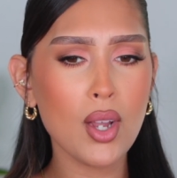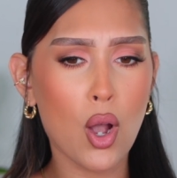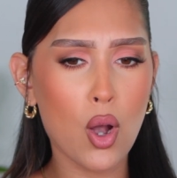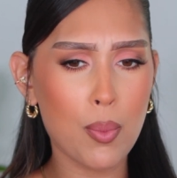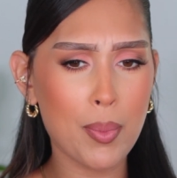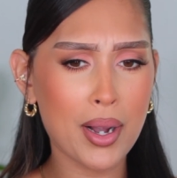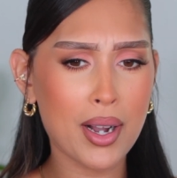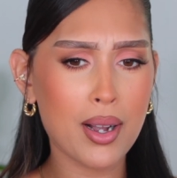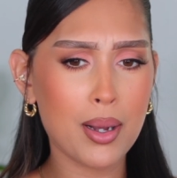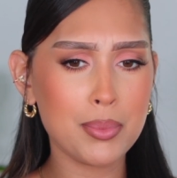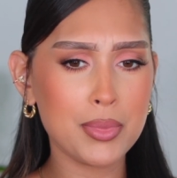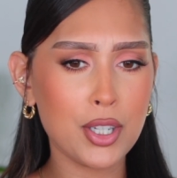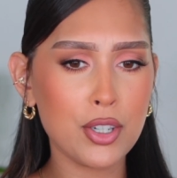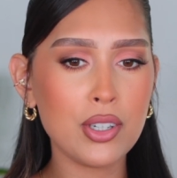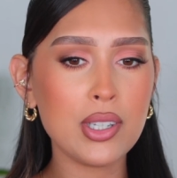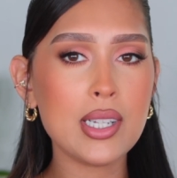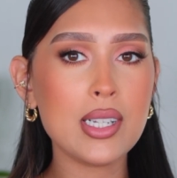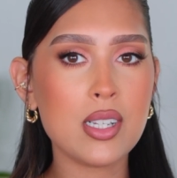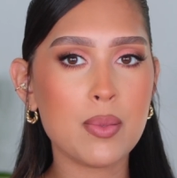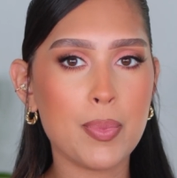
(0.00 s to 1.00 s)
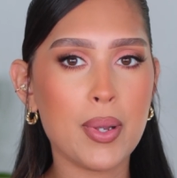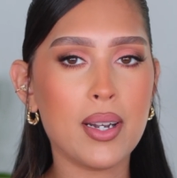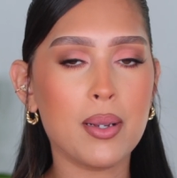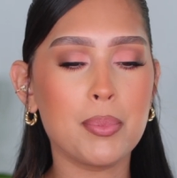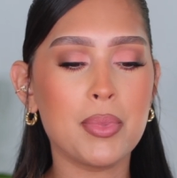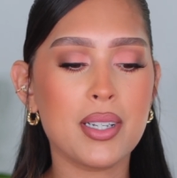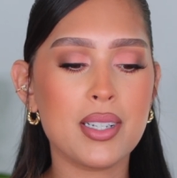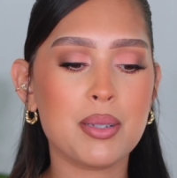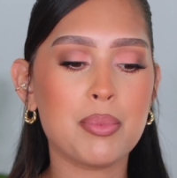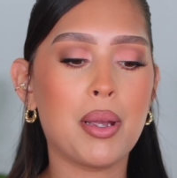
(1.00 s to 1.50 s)
oh my God, I'm literally
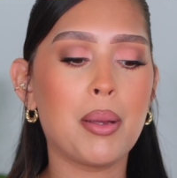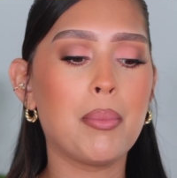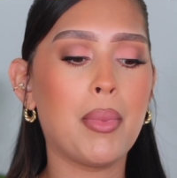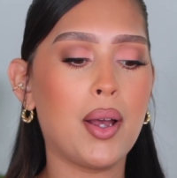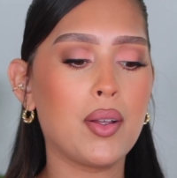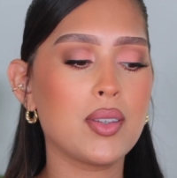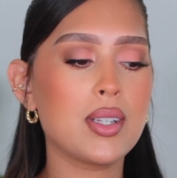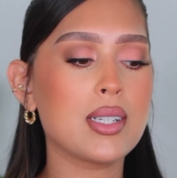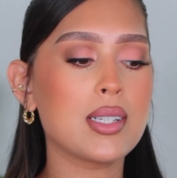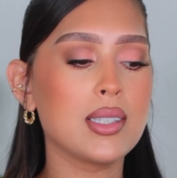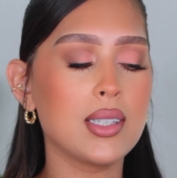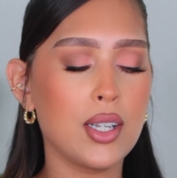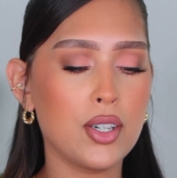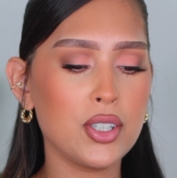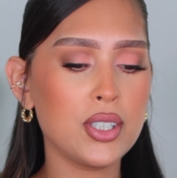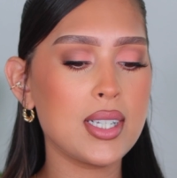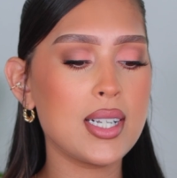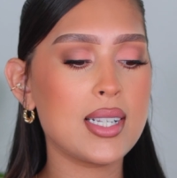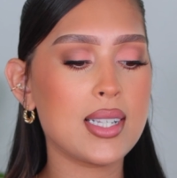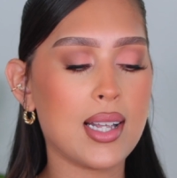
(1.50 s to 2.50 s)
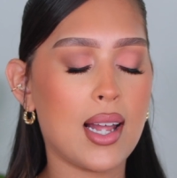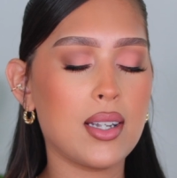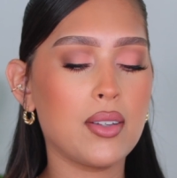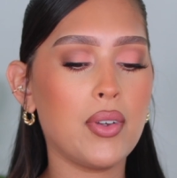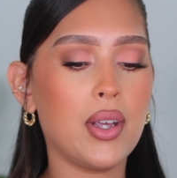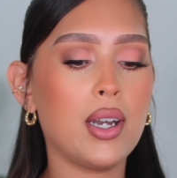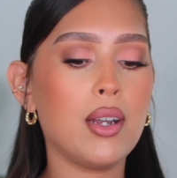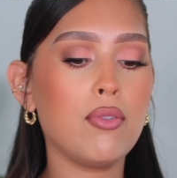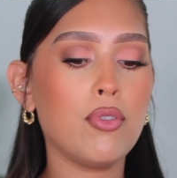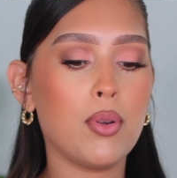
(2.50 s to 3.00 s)
spitting because my mouth is literally
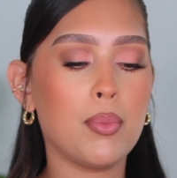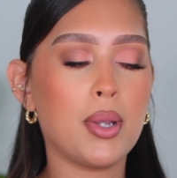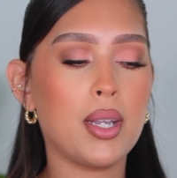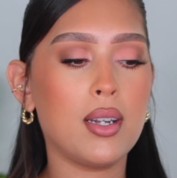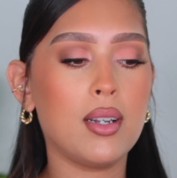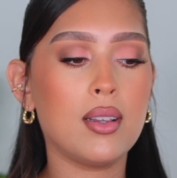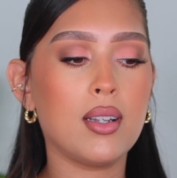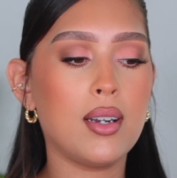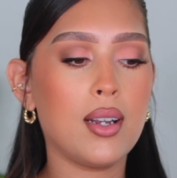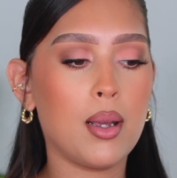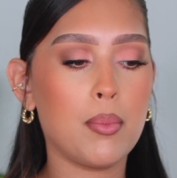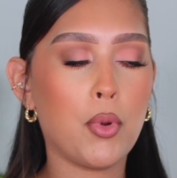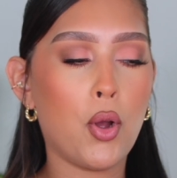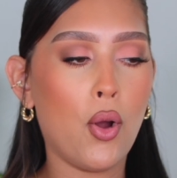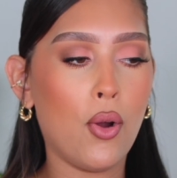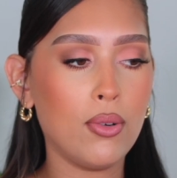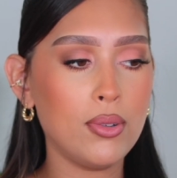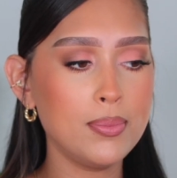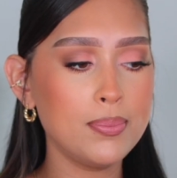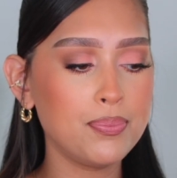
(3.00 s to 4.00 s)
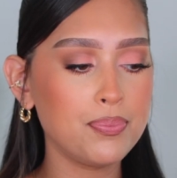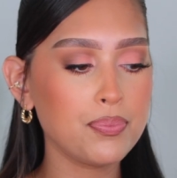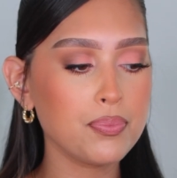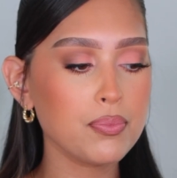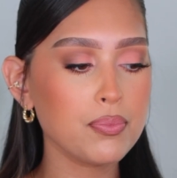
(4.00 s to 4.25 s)
salivating from eating the damn cone.